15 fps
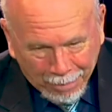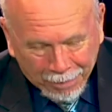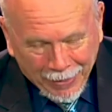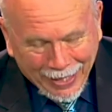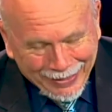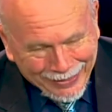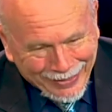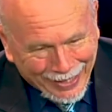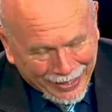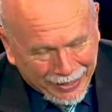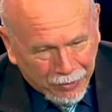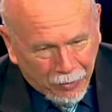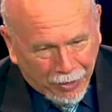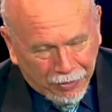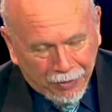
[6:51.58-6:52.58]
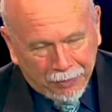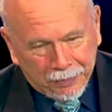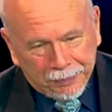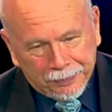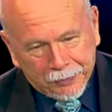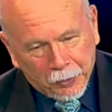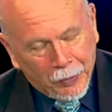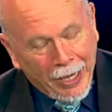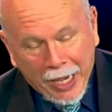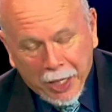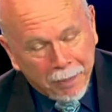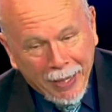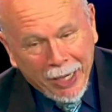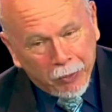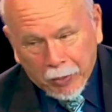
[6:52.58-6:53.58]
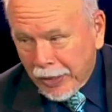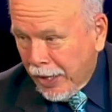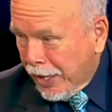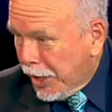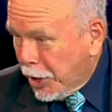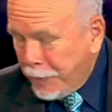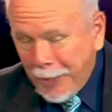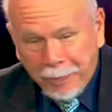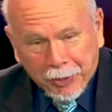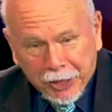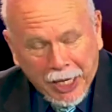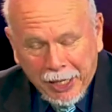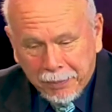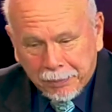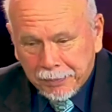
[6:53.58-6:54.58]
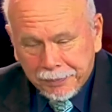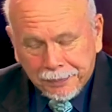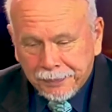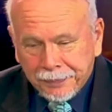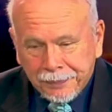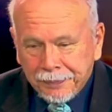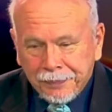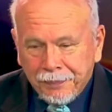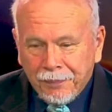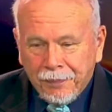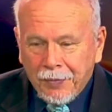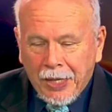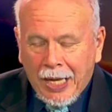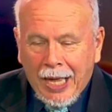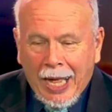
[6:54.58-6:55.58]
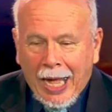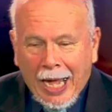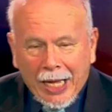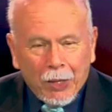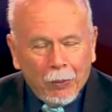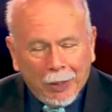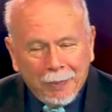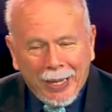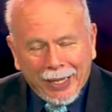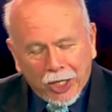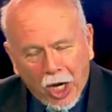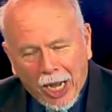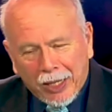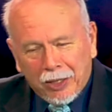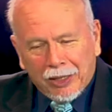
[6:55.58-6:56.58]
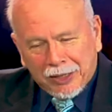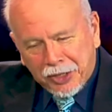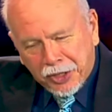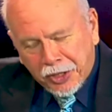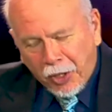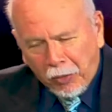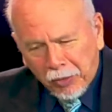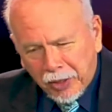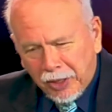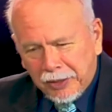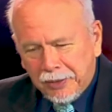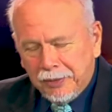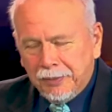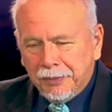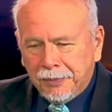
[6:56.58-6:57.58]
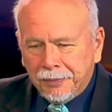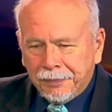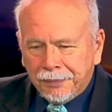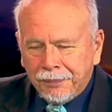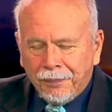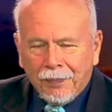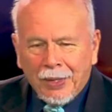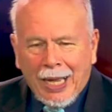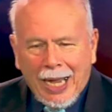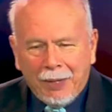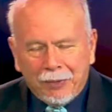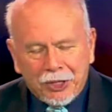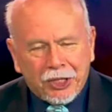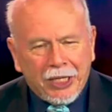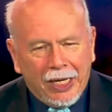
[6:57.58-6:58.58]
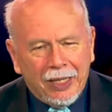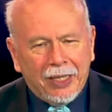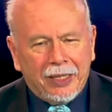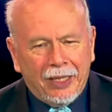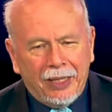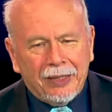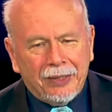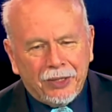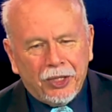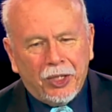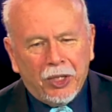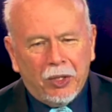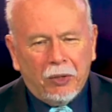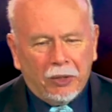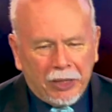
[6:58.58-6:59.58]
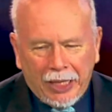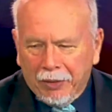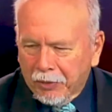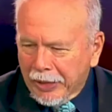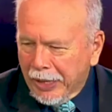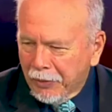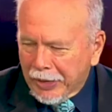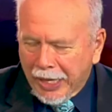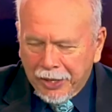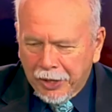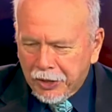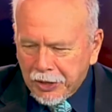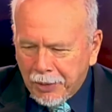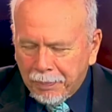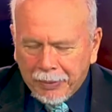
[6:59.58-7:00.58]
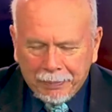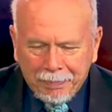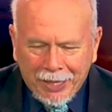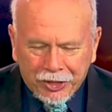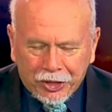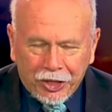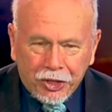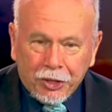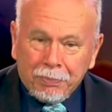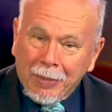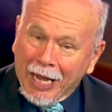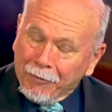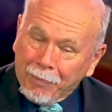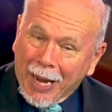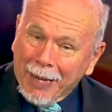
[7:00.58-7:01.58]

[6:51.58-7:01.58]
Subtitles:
I study with them. We had a banquet. 100 people came. How do we make God look so good? I will say to kids, you know, okay, here's the message, and have